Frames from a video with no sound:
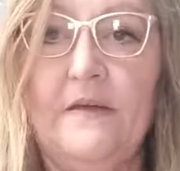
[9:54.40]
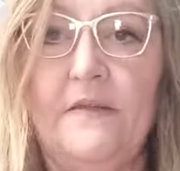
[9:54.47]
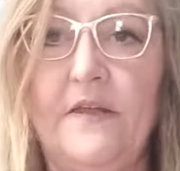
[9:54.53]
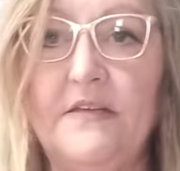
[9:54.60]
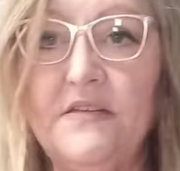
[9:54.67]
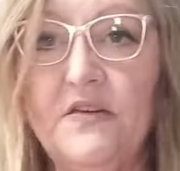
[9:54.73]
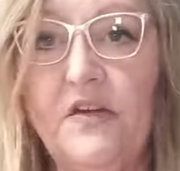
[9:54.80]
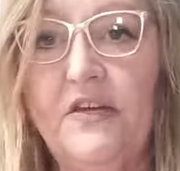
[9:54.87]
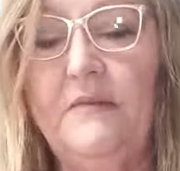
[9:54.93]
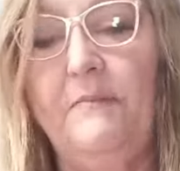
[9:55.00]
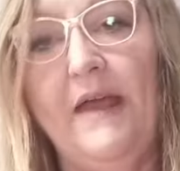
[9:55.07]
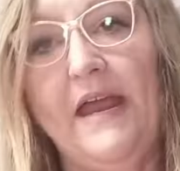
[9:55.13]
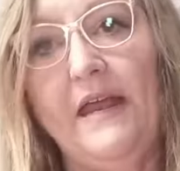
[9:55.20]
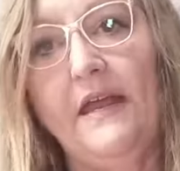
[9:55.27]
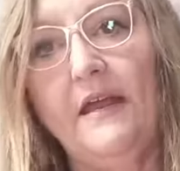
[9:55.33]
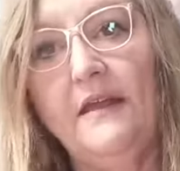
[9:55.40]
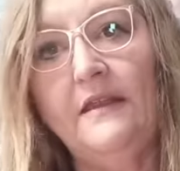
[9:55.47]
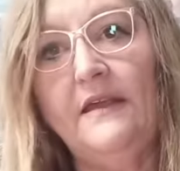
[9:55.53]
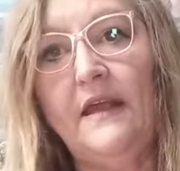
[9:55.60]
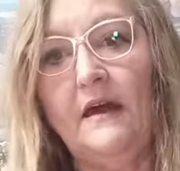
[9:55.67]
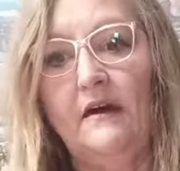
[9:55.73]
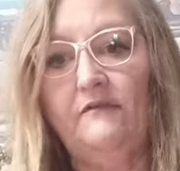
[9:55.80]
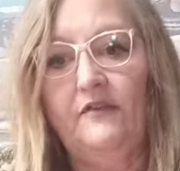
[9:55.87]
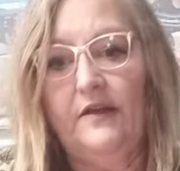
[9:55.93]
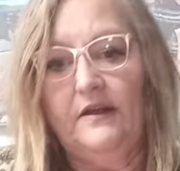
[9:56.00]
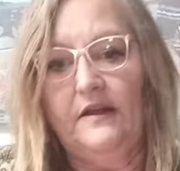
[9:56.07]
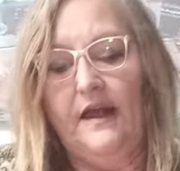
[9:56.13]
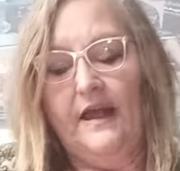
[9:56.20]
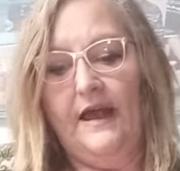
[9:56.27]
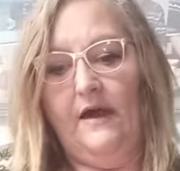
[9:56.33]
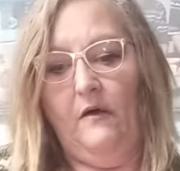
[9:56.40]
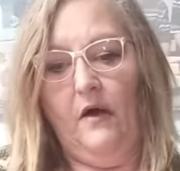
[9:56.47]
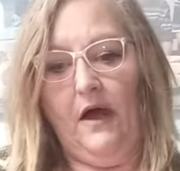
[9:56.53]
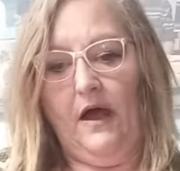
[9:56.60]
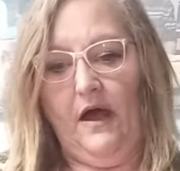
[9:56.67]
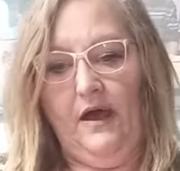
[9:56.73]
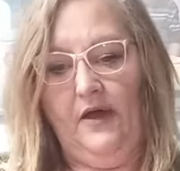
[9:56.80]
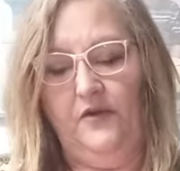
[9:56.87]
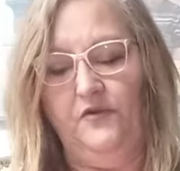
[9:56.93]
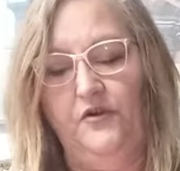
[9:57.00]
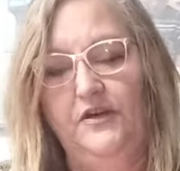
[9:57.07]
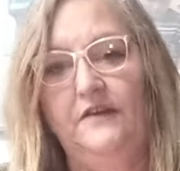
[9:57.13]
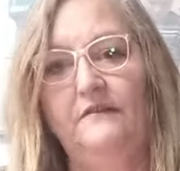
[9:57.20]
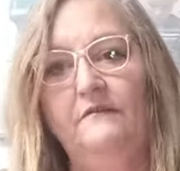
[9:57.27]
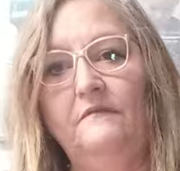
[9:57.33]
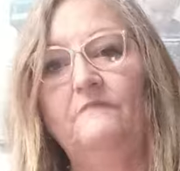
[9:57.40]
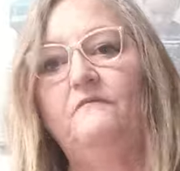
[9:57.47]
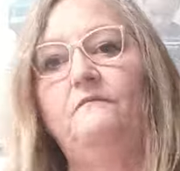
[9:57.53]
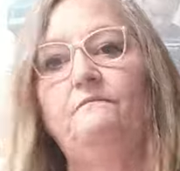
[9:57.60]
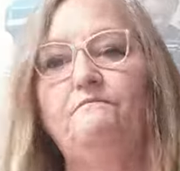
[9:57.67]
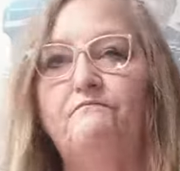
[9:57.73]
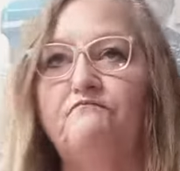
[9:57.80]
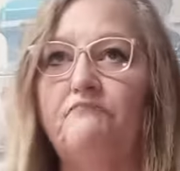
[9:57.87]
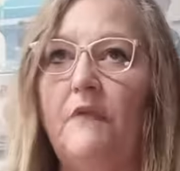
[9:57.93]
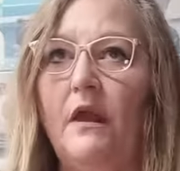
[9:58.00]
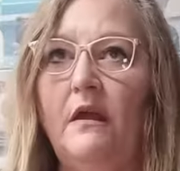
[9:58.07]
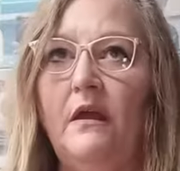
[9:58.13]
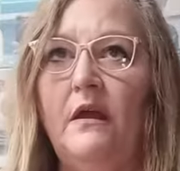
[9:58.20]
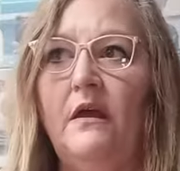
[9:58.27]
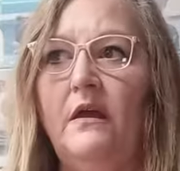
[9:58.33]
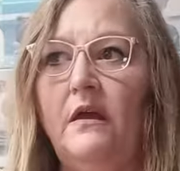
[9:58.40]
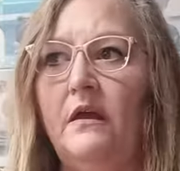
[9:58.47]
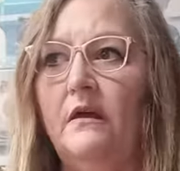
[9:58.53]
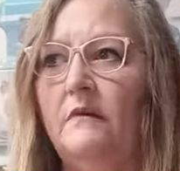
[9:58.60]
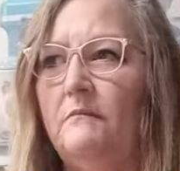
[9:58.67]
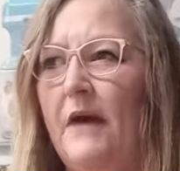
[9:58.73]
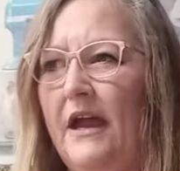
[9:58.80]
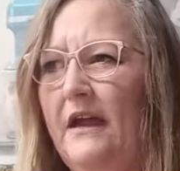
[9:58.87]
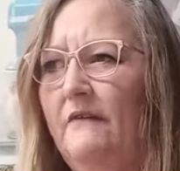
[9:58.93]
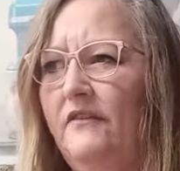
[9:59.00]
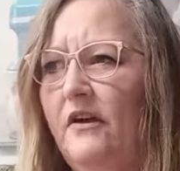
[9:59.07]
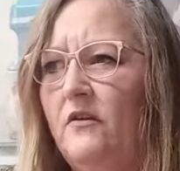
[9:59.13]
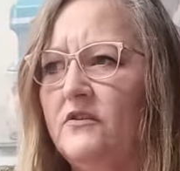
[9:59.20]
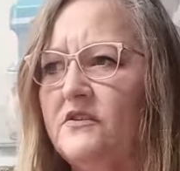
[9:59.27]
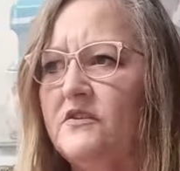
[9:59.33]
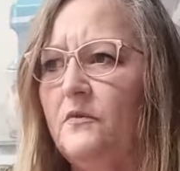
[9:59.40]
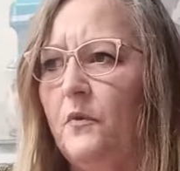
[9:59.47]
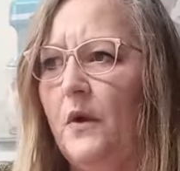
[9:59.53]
These are going to bake in the oven at 100 my oven goes to